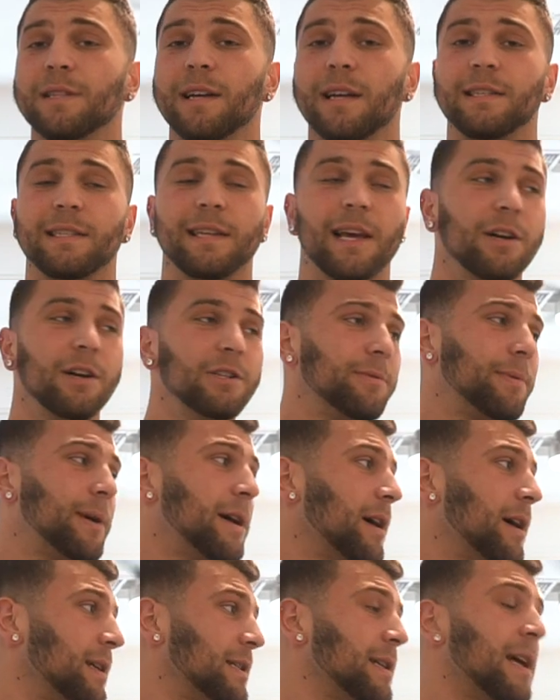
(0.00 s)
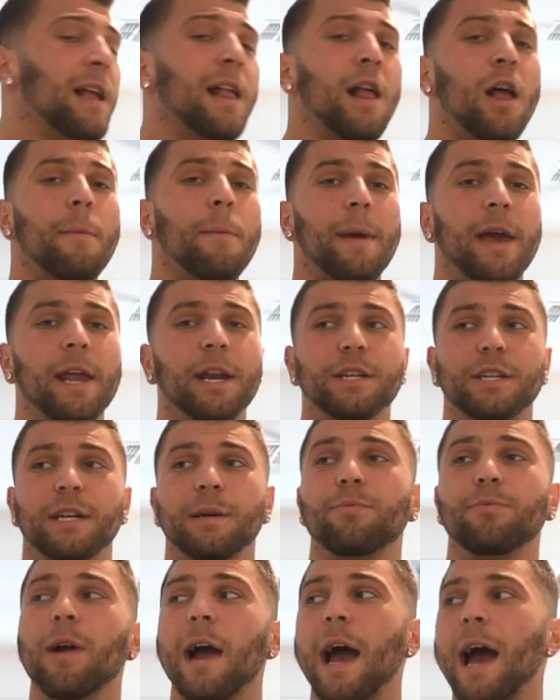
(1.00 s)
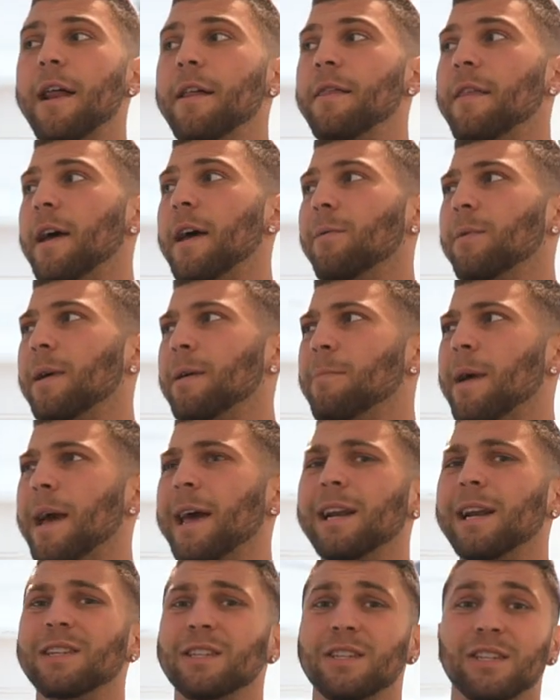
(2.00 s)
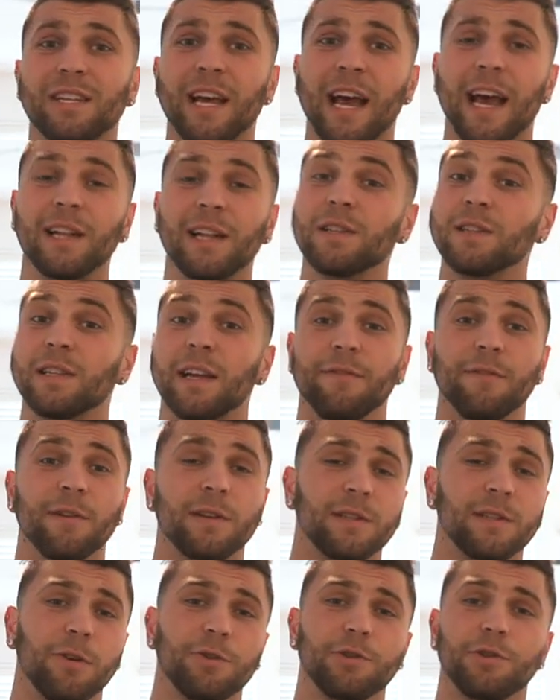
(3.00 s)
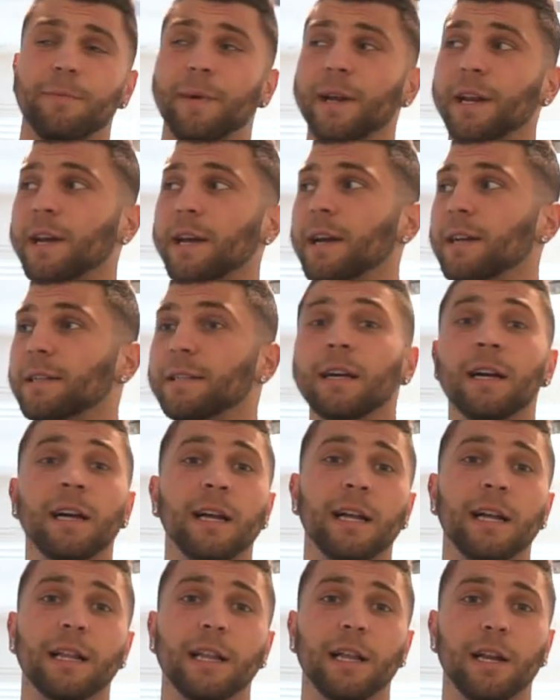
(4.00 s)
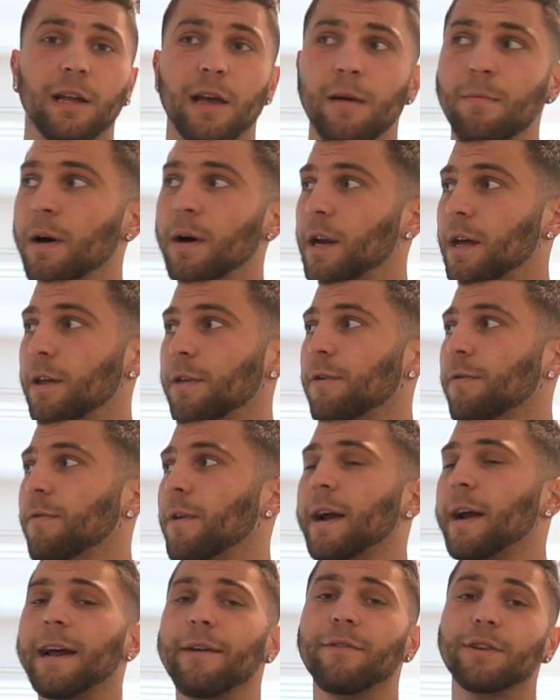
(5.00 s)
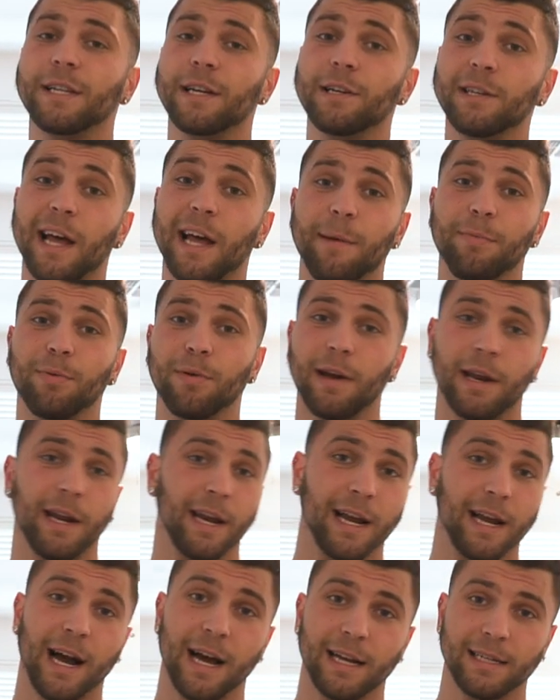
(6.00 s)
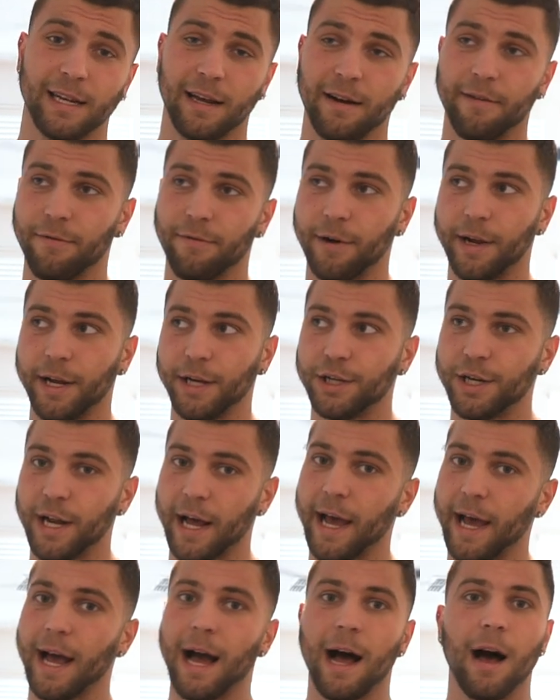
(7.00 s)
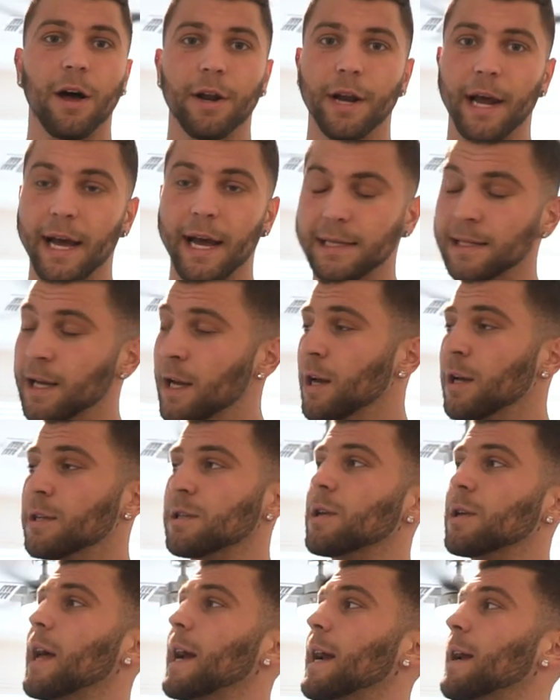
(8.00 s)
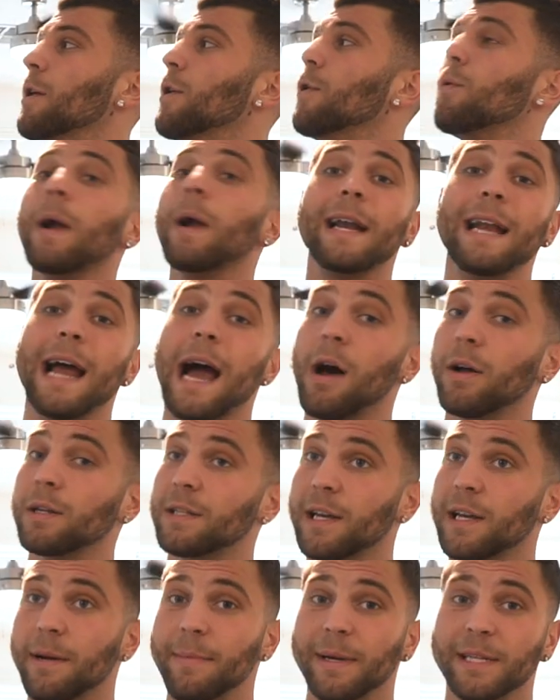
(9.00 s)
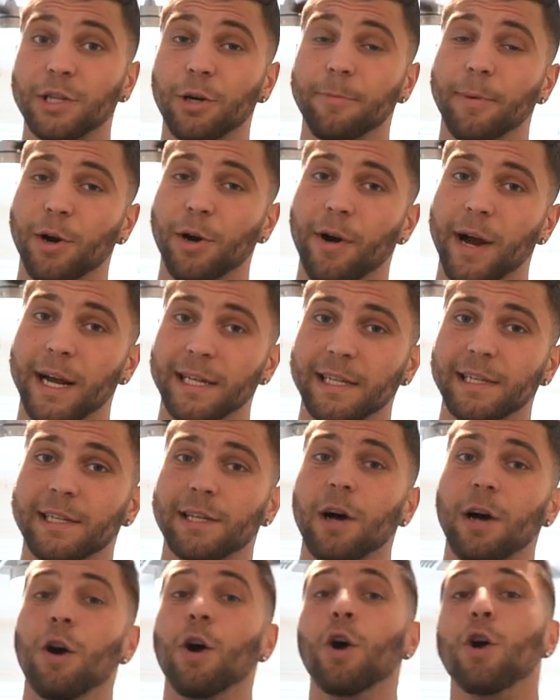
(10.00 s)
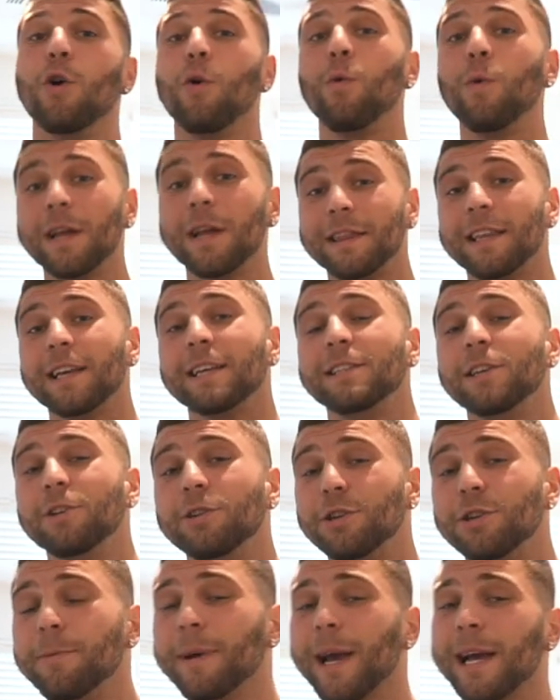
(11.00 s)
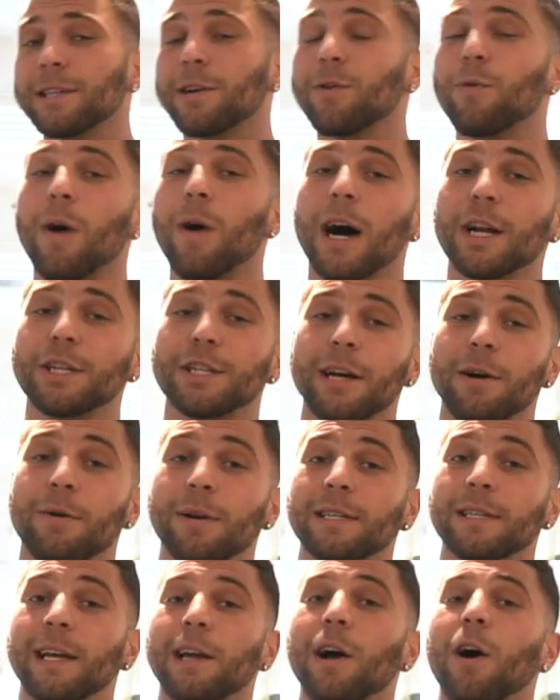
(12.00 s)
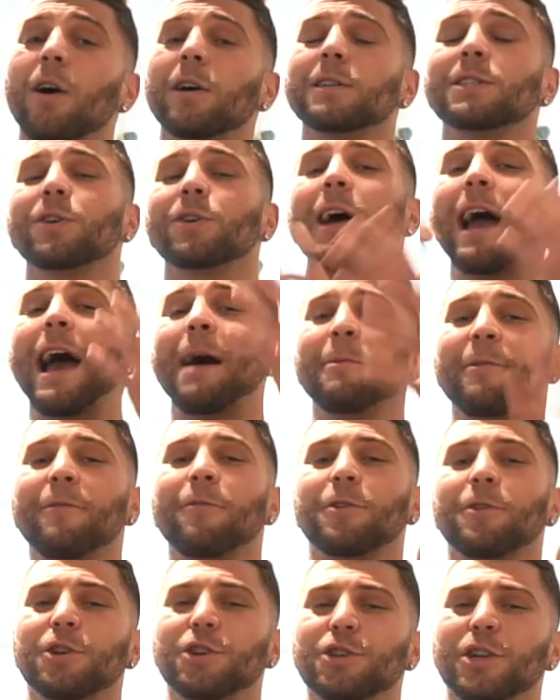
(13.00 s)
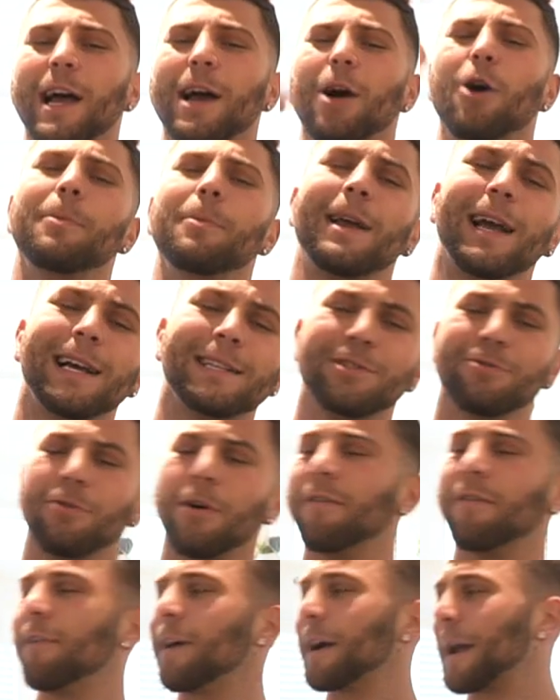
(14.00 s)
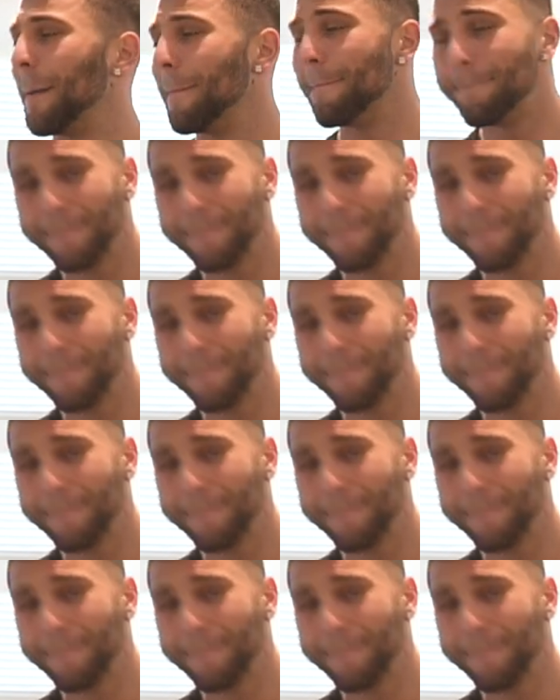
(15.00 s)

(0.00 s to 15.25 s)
us on schedule because managing Brad and then we manage 10 different social medias literally Monday through Friday every single day planning content for each day, holidays. So like right now it's gonna be super crazy. So with this YouTube you guys are watching, I wanna say also happy 4th of July. I hope you guys throw a fucking